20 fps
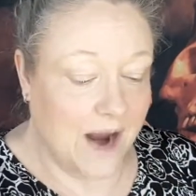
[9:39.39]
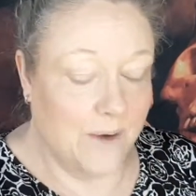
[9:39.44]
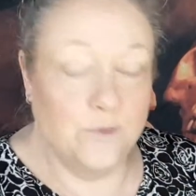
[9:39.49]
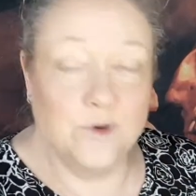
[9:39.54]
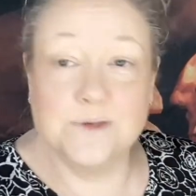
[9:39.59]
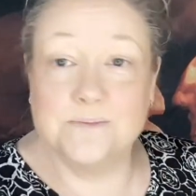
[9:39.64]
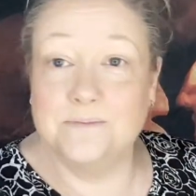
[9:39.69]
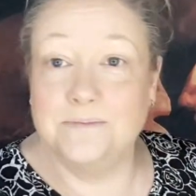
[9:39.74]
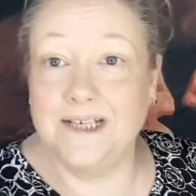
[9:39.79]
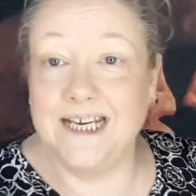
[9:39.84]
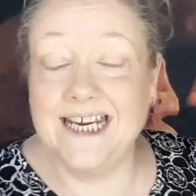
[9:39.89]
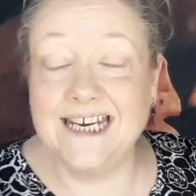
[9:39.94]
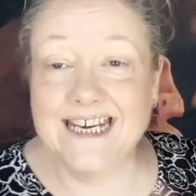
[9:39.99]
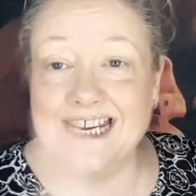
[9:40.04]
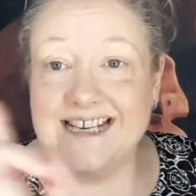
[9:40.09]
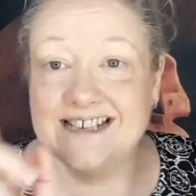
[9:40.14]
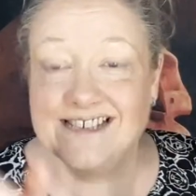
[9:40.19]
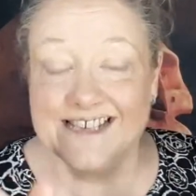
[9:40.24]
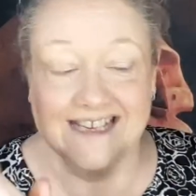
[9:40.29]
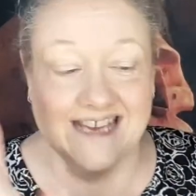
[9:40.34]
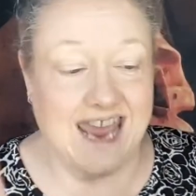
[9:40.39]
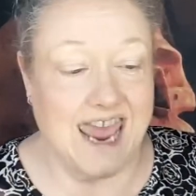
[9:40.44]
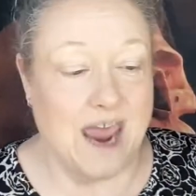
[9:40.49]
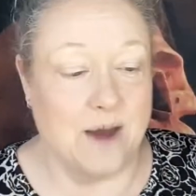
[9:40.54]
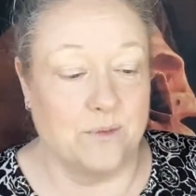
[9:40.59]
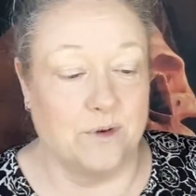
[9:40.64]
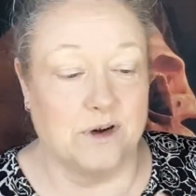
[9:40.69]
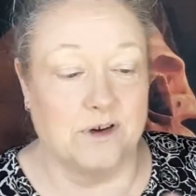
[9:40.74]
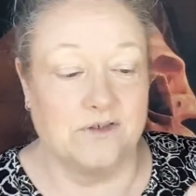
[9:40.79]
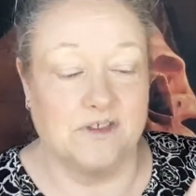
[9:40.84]
I was meaning to
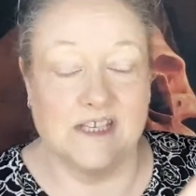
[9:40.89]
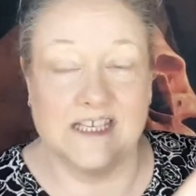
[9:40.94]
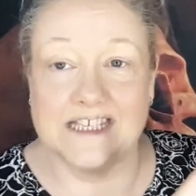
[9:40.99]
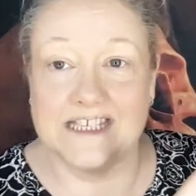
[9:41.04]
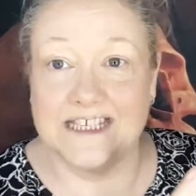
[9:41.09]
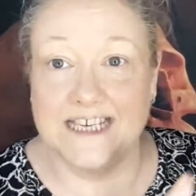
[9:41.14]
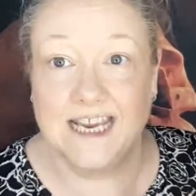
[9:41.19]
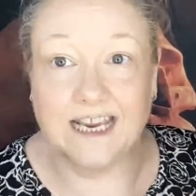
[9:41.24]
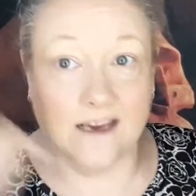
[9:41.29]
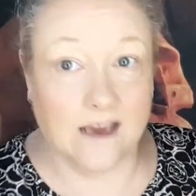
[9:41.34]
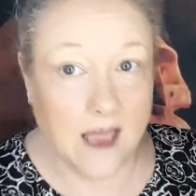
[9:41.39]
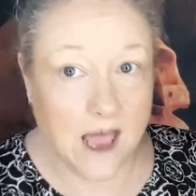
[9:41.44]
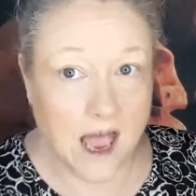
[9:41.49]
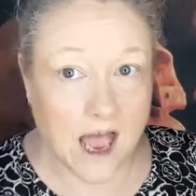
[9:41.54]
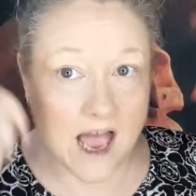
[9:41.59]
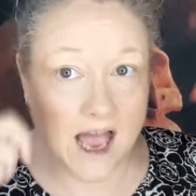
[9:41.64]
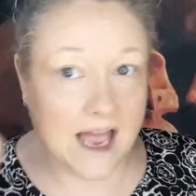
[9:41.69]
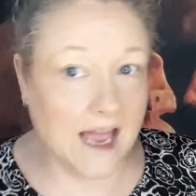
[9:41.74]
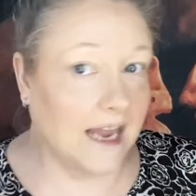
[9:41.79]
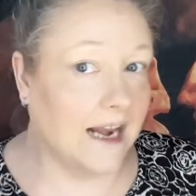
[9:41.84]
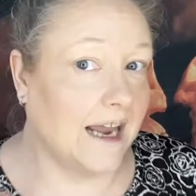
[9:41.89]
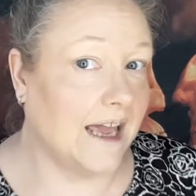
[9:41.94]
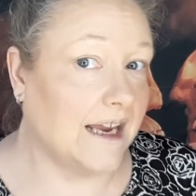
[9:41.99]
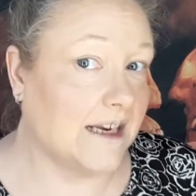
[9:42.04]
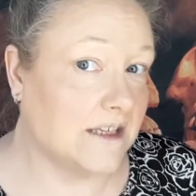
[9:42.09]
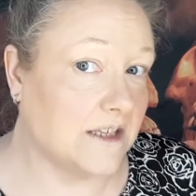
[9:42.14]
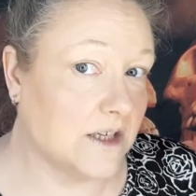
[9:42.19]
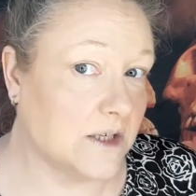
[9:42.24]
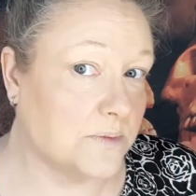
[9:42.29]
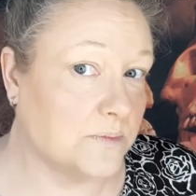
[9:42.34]
get one of the stick
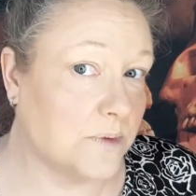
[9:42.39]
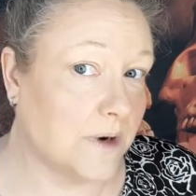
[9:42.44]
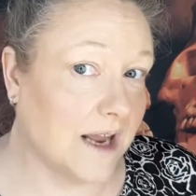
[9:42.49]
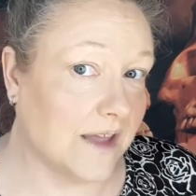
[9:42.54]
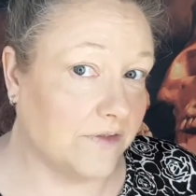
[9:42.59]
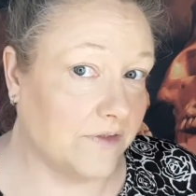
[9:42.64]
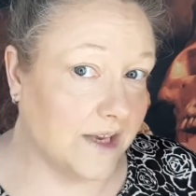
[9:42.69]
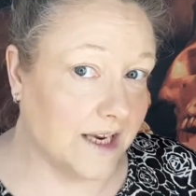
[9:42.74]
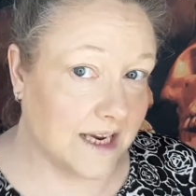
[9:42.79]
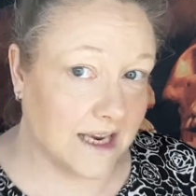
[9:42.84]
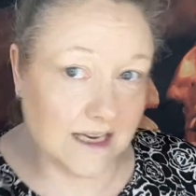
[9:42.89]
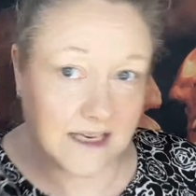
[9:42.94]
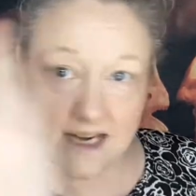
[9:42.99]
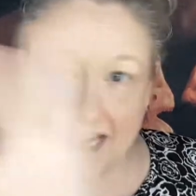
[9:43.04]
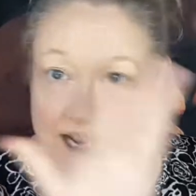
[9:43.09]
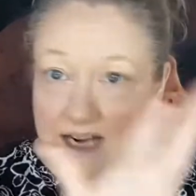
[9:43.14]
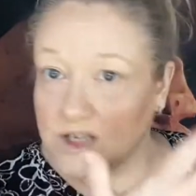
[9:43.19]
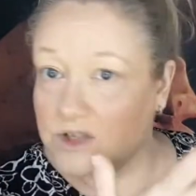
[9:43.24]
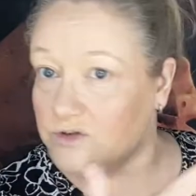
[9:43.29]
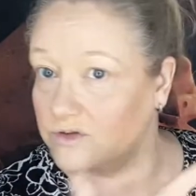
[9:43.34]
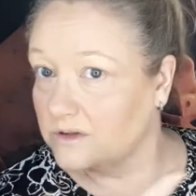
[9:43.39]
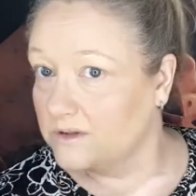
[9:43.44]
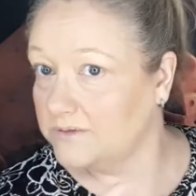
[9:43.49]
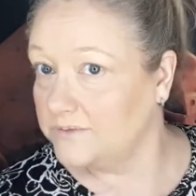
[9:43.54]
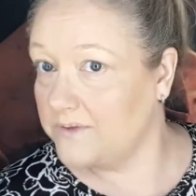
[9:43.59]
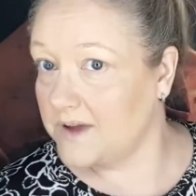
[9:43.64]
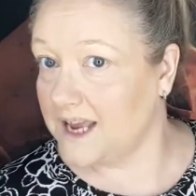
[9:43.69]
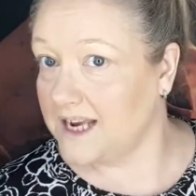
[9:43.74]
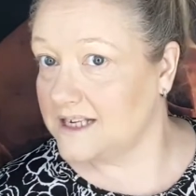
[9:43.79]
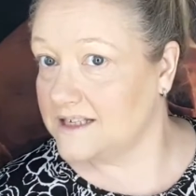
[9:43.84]
highlighters, but I think a natural
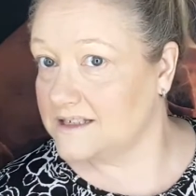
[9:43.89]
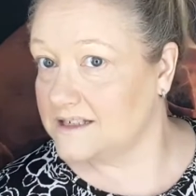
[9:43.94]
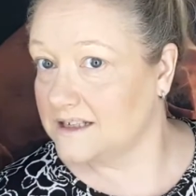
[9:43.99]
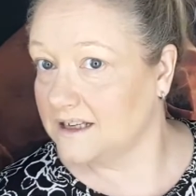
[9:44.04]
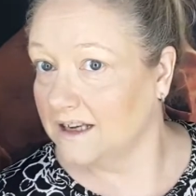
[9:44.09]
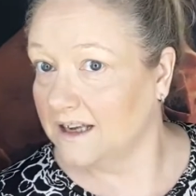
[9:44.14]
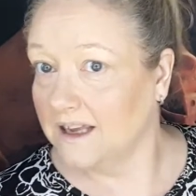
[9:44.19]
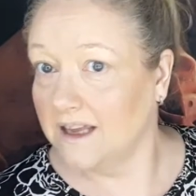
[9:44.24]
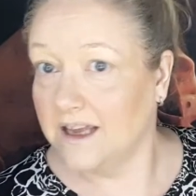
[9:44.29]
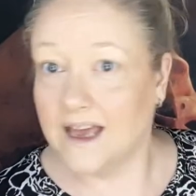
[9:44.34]
face,